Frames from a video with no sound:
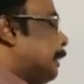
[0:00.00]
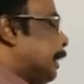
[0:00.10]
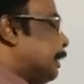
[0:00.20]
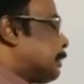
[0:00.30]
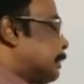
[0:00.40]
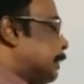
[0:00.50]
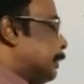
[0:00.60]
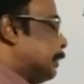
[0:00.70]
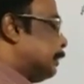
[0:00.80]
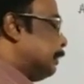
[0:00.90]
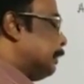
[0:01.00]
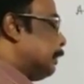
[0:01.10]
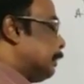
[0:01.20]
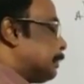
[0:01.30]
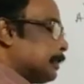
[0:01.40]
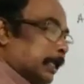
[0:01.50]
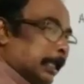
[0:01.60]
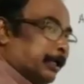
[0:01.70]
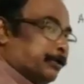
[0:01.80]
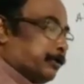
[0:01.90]
and C in
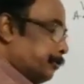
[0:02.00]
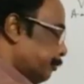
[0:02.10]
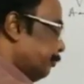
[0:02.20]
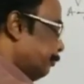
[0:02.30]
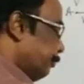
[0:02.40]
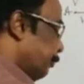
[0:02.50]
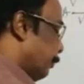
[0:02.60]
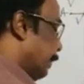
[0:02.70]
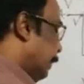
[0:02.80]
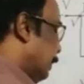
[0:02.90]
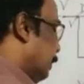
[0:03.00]
series. Okay.